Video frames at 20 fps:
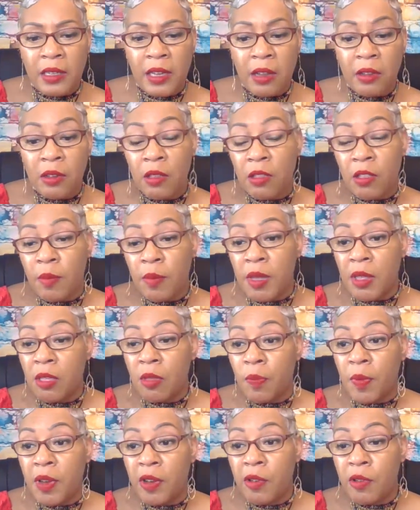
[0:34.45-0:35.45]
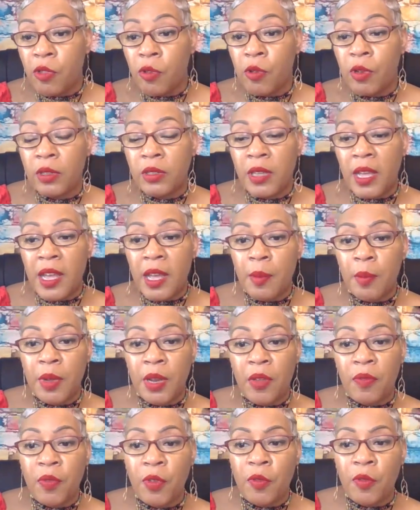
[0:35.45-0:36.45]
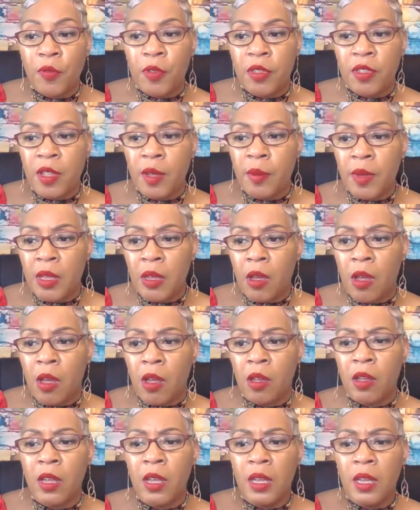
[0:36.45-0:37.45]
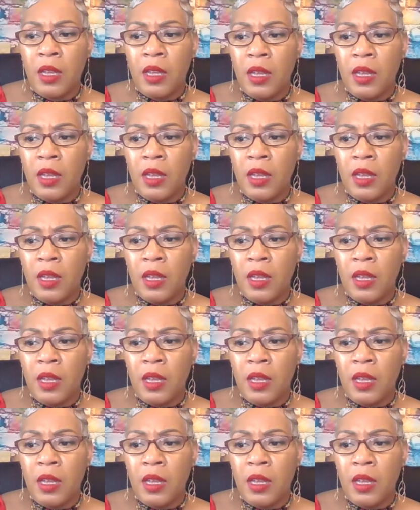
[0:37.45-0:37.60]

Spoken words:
Now, this could be spiritual attack, but I feel for some of y'all,